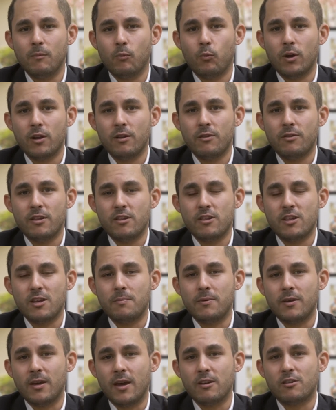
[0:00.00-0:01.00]
one of the
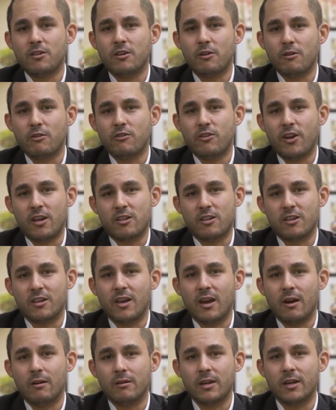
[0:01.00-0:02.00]
CPAs here in Shasta
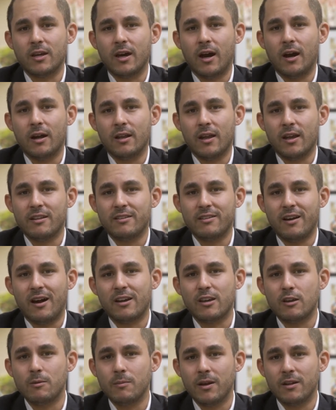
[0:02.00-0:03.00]
County got a
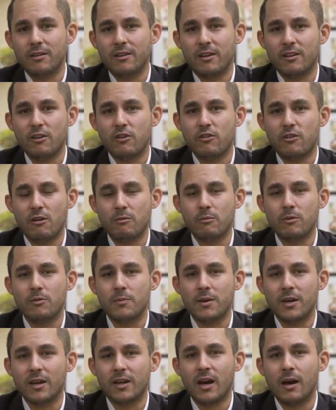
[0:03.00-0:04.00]
document, and he shared with
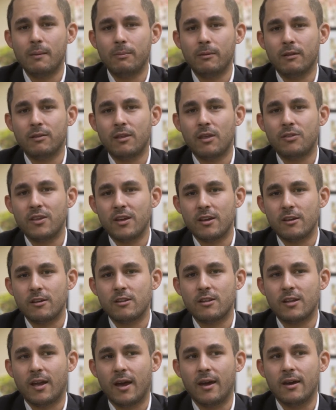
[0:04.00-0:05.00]
me a couple of the
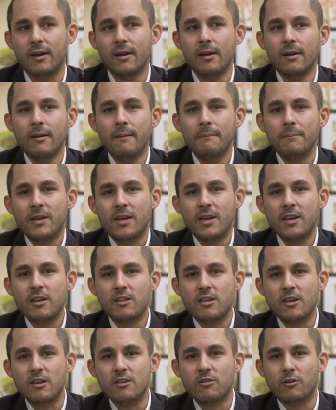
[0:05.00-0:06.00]
things that he
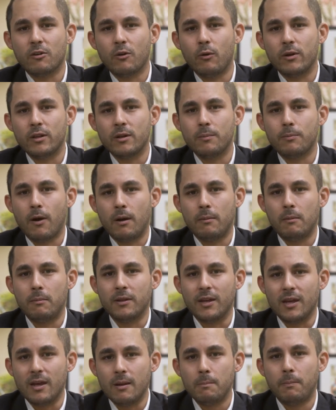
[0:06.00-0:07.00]
sees are going to
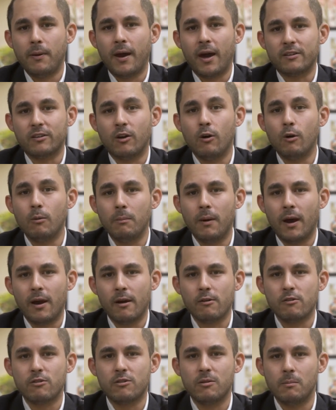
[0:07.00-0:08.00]
probably impact home
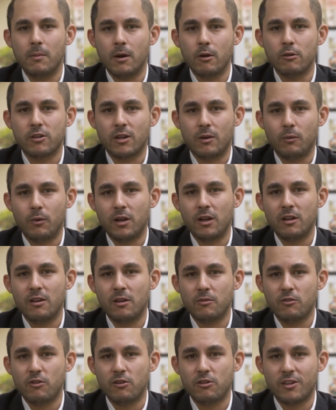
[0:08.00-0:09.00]
buyers the most. I wanted
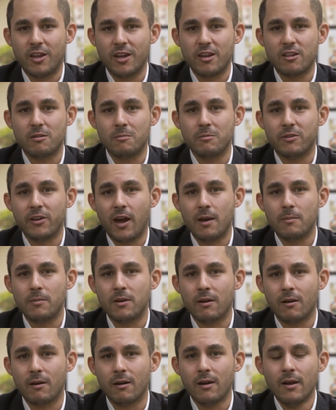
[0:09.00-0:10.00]
to just take some time
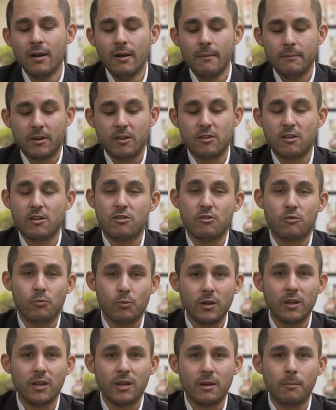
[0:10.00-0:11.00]
here because this is
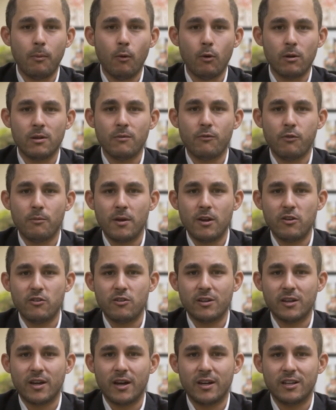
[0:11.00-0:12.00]
really important
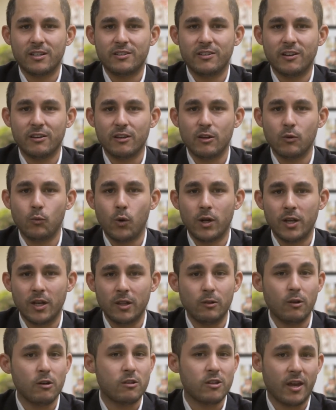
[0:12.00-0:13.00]
information to kind of tell you what
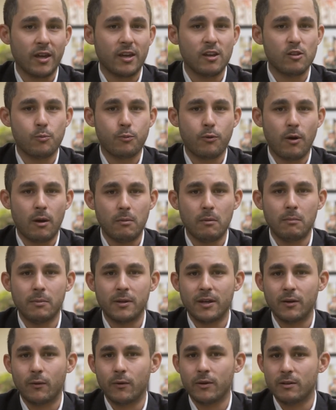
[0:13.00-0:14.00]
it looks like is
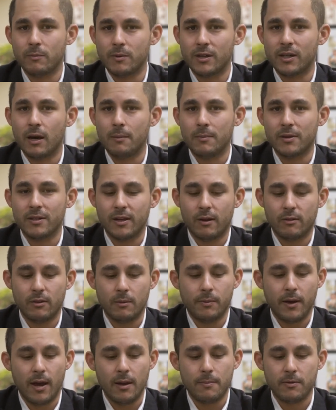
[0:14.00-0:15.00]
probably going to be coming down the
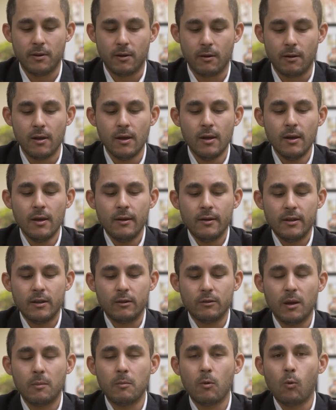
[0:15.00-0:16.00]
pipe here.
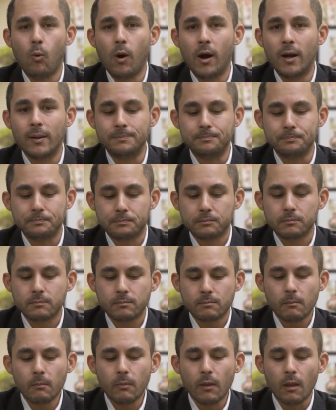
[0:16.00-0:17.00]
Number one,
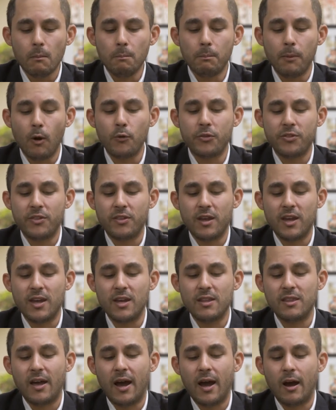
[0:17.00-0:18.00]
both
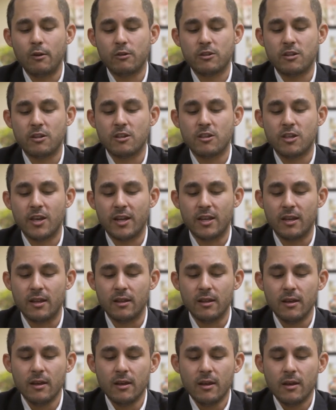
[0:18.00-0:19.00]
in the House and Senate,
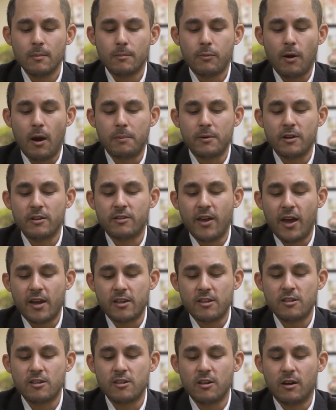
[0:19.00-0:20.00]
property
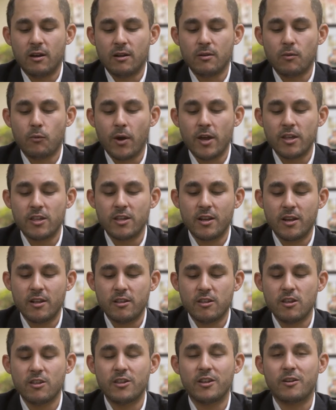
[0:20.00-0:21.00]
taxes on
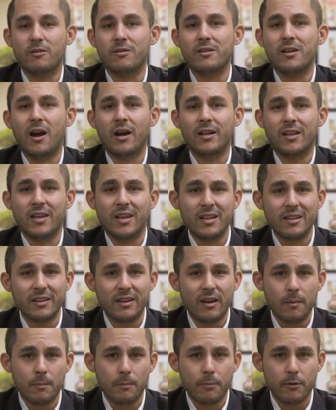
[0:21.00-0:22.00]
residences that are not
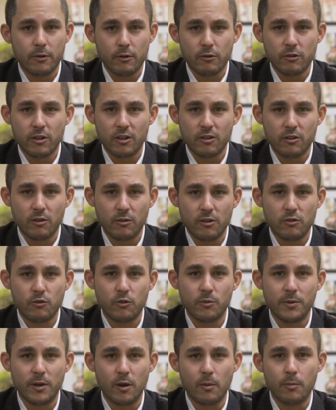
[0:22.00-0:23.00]
income producing, so this
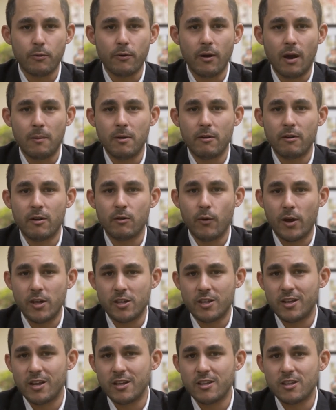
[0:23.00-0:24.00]
would be your primary
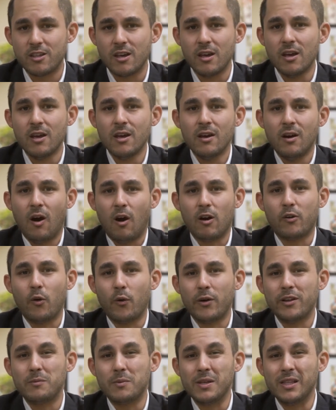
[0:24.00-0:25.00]
residence, are
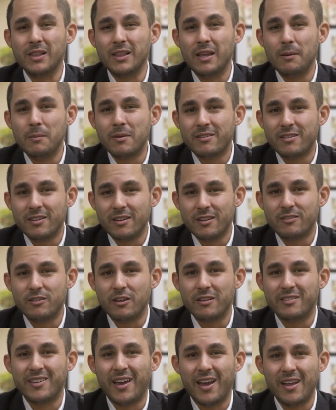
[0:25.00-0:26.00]
going to be limited
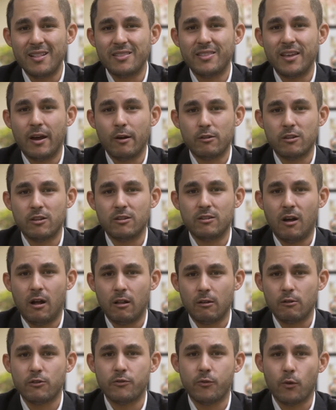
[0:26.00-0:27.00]
to
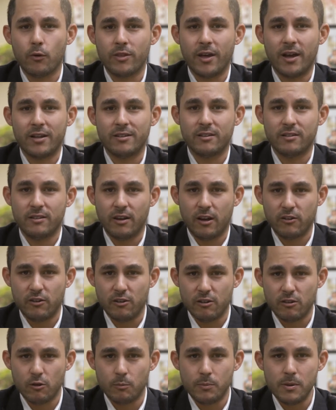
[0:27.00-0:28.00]
$10,000 for that
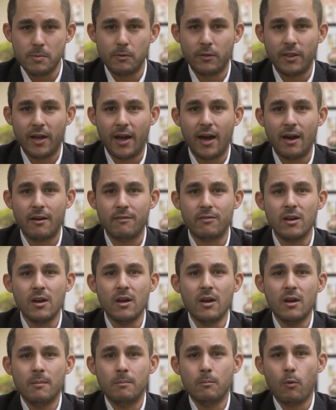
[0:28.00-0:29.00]
deduction. So people that have
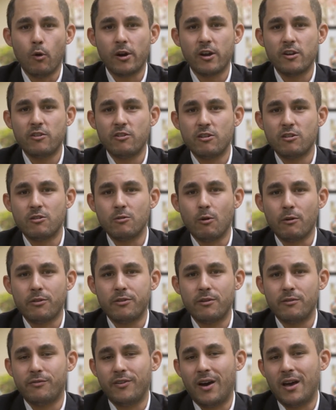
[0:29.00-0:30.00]
mortgages north
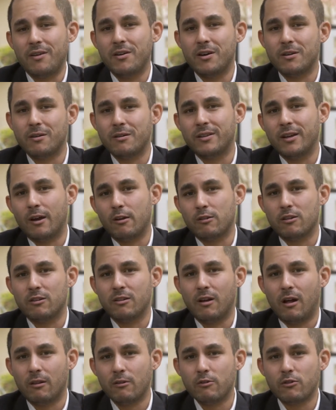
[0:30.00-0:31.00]
of
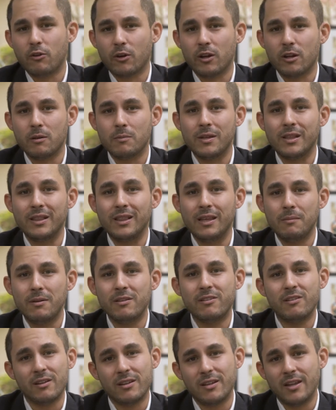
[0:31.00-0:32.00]
$500,000 are going to be
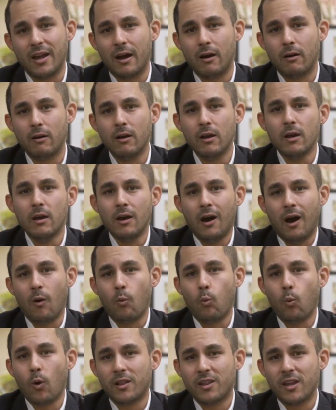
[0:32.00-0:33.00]
limited now
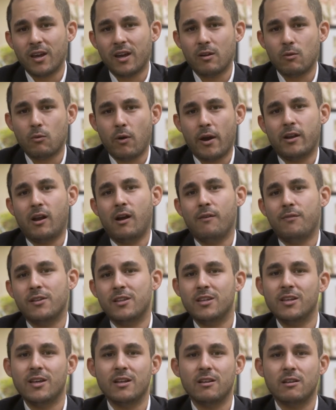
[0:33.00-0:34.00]
on what they can write off at
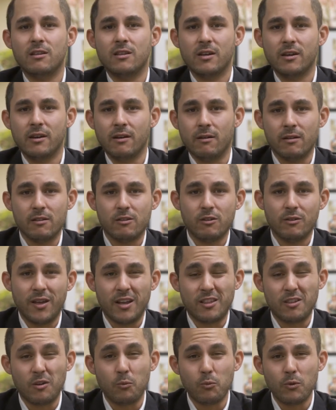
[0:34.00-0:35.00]
the end of the year. And so
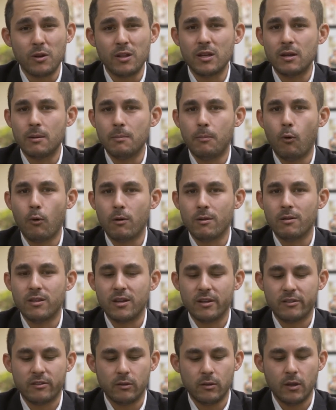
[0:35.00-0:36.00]
that's a really important
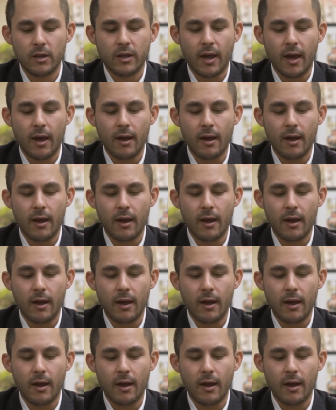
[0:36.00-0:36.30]
thing to look